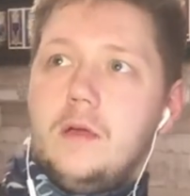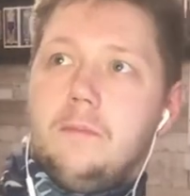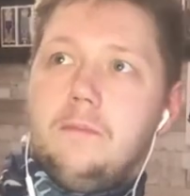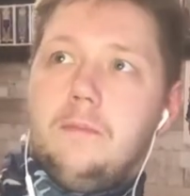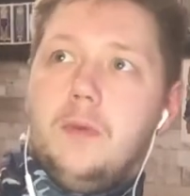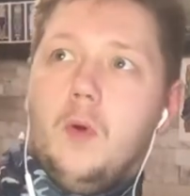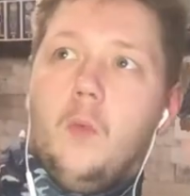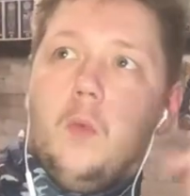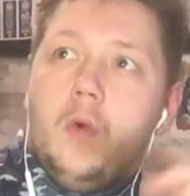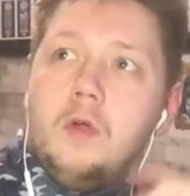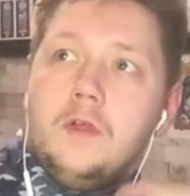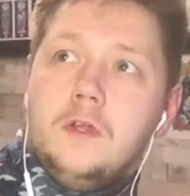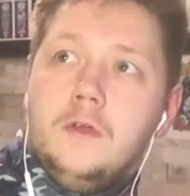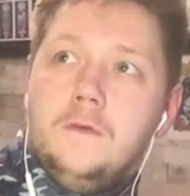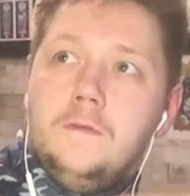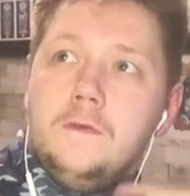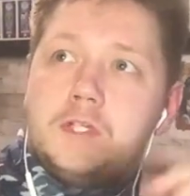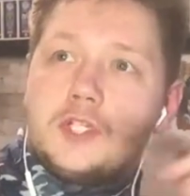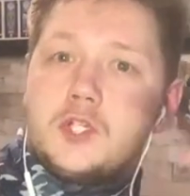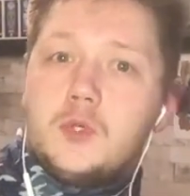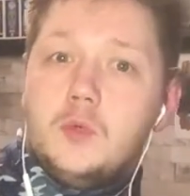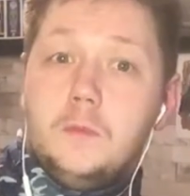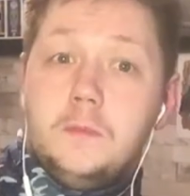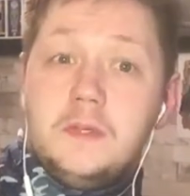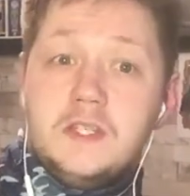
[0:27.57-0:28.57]
but
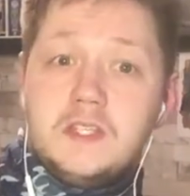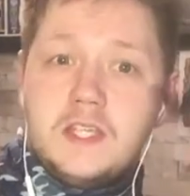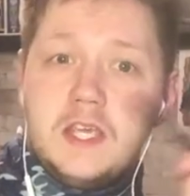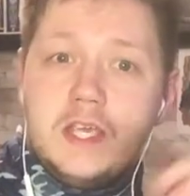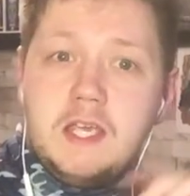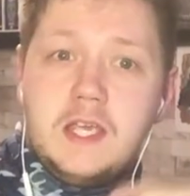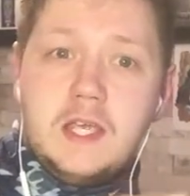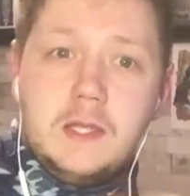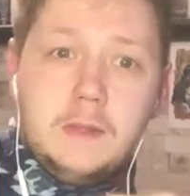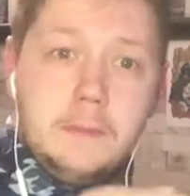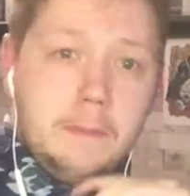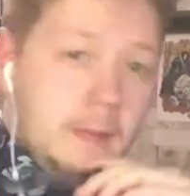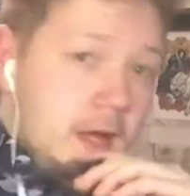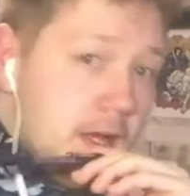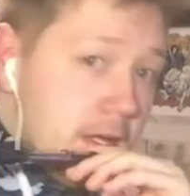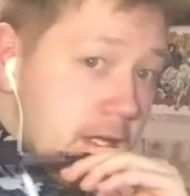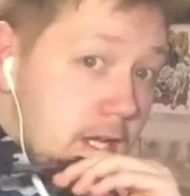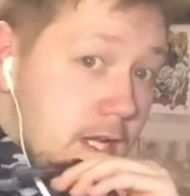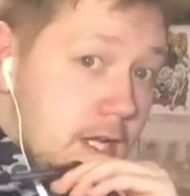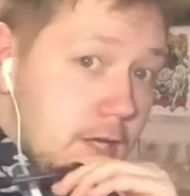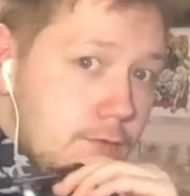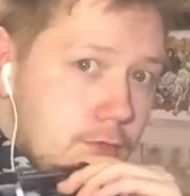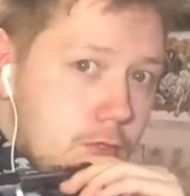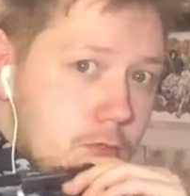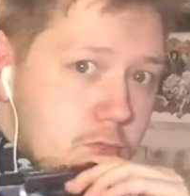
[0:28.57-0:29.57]
WandaVision will be taking My
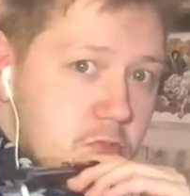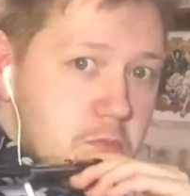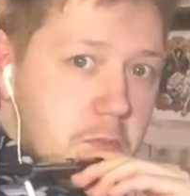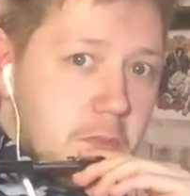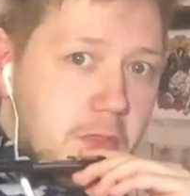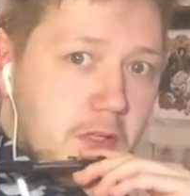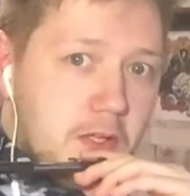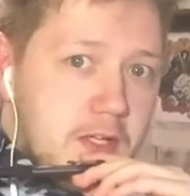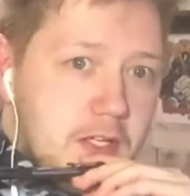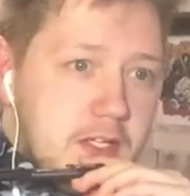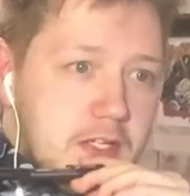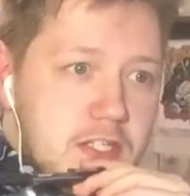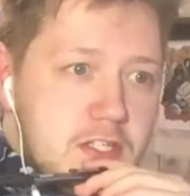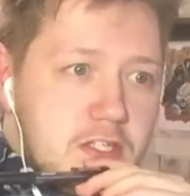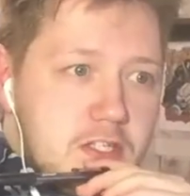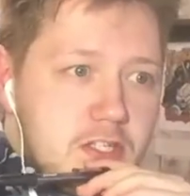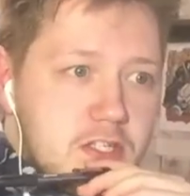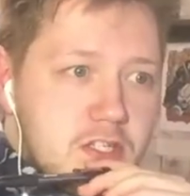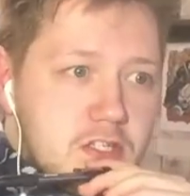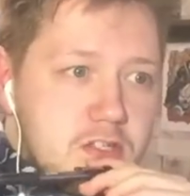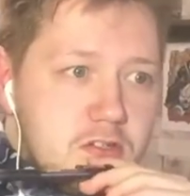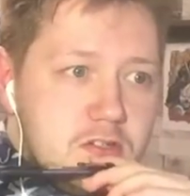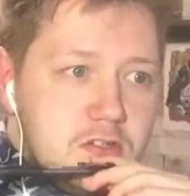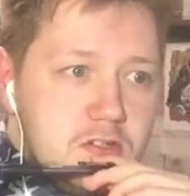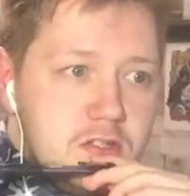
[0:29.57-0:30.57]
Hero's
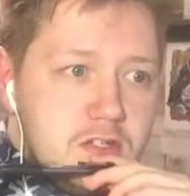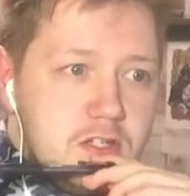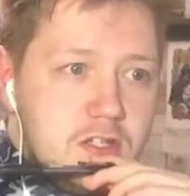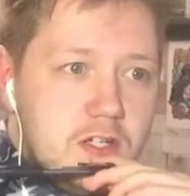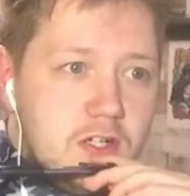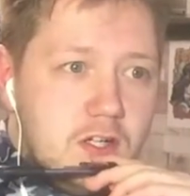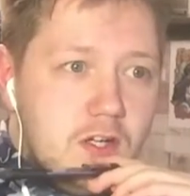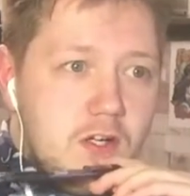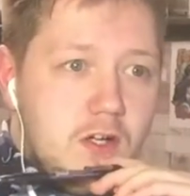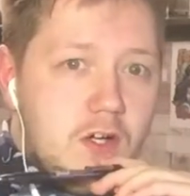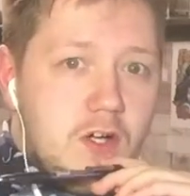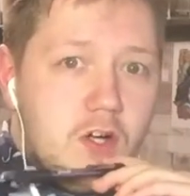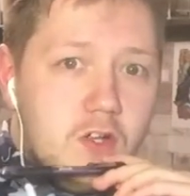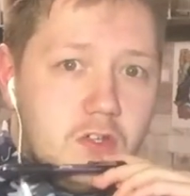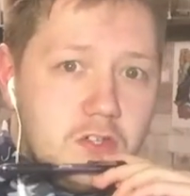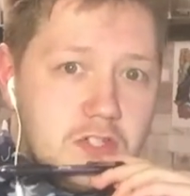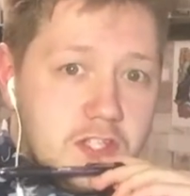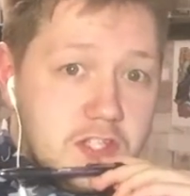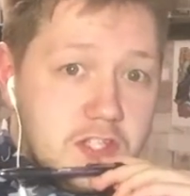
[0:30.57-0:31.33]
place on